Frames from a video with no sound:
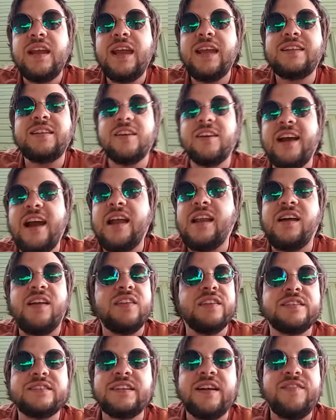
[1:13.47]
He took out
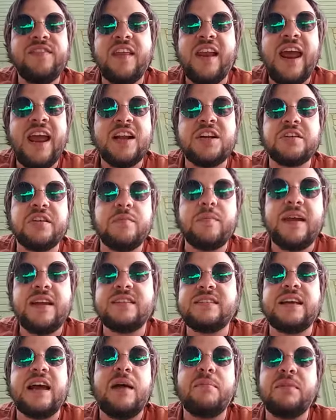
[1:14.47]
all the stuff that actually
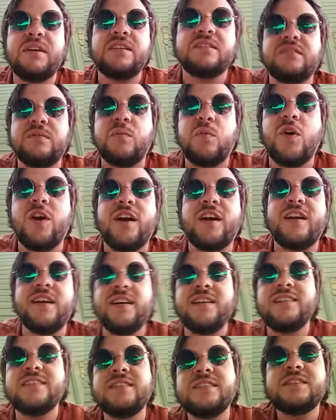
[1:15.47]
makes communism
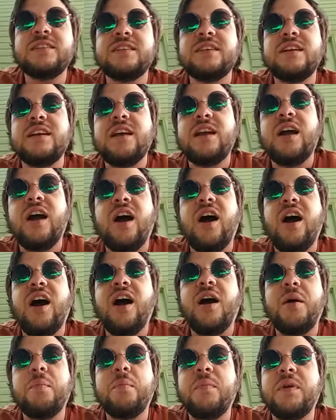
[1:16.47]
work.
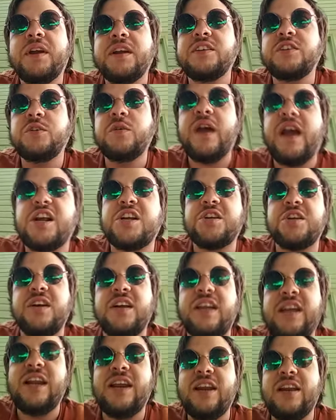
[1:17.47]
Um, because you
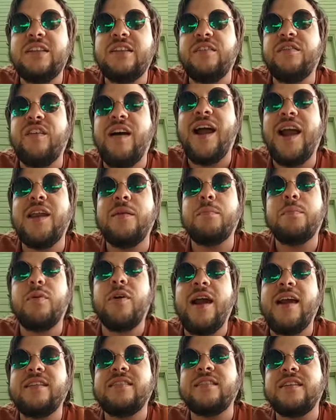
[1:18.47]
actually need a divine
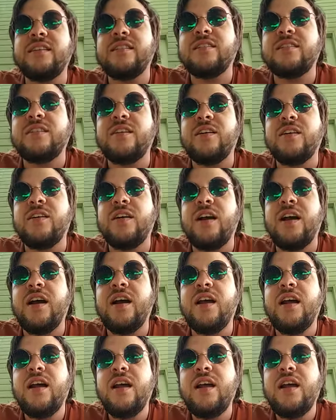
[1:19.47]
presence or
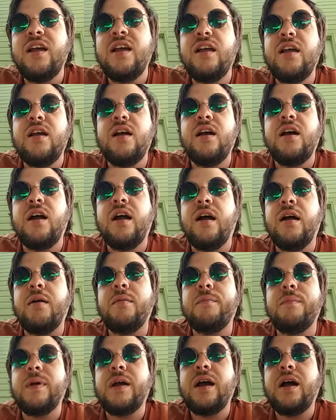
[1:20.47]
a,
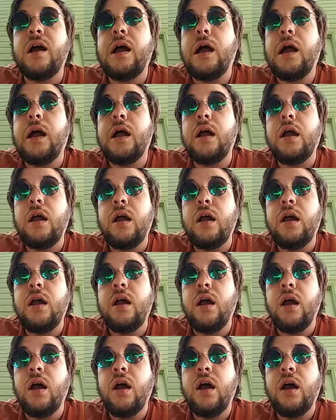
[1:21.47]
um,
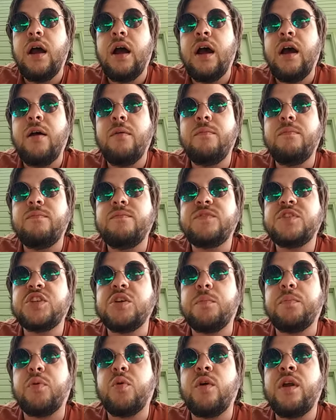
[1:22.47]
a
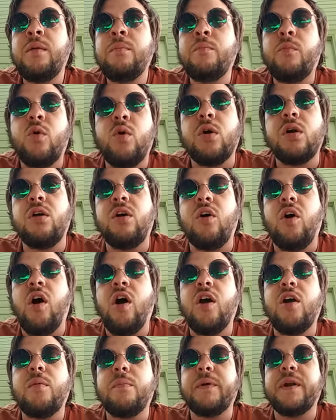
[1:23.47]
supreme moral
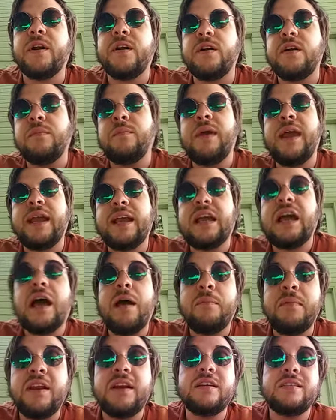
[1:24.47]
arbiter to make
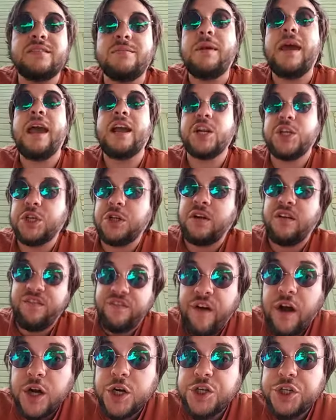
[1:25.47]
communism actually
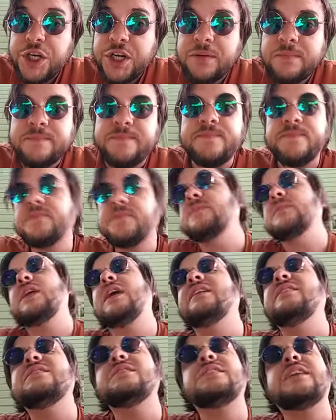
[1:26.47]
function
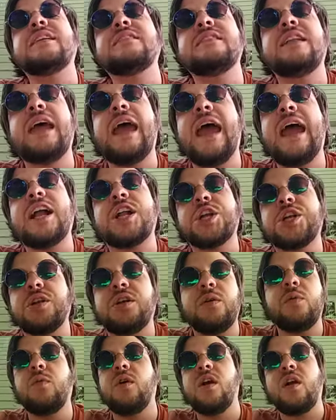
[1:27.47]
because it doesn't
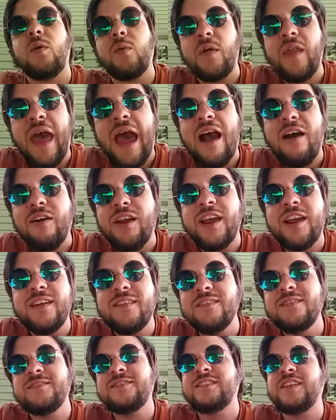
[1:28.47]
actually work without it.
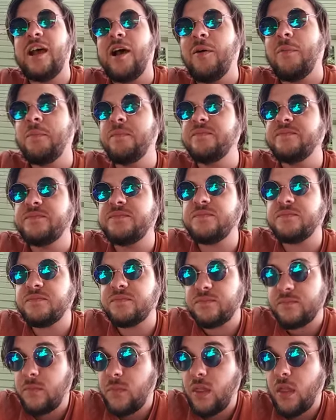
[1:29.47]
So
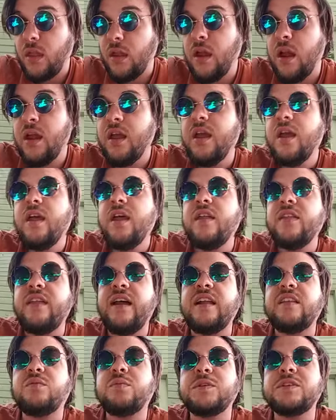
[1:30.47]

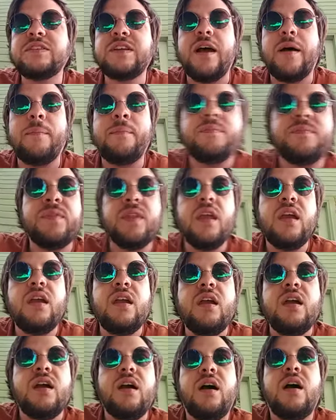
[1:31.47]
that's what's up.
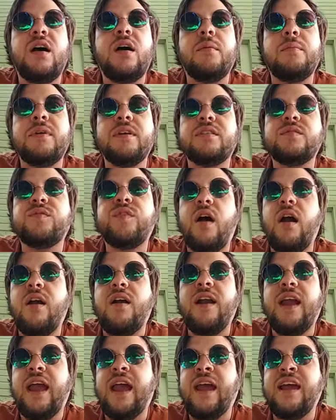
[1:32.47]
Um, as
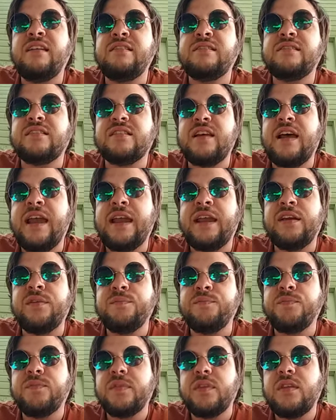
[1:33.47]
far as like,
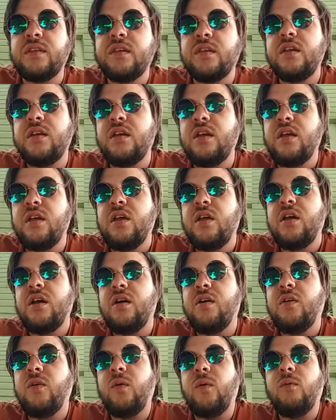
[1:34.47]

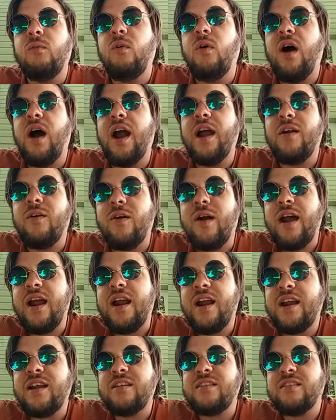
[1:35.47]
oh, why
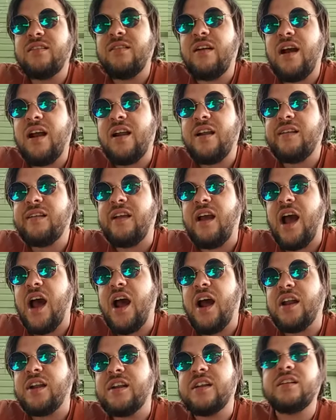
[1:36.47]
why is why does
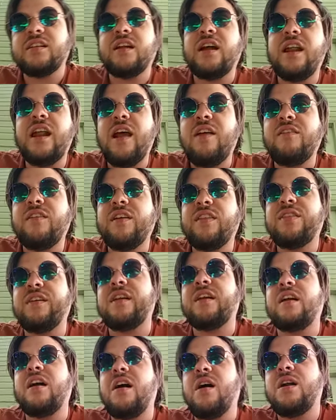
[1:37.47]
God just let
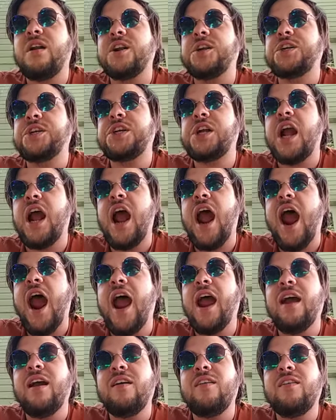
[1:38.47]
everything go to shit?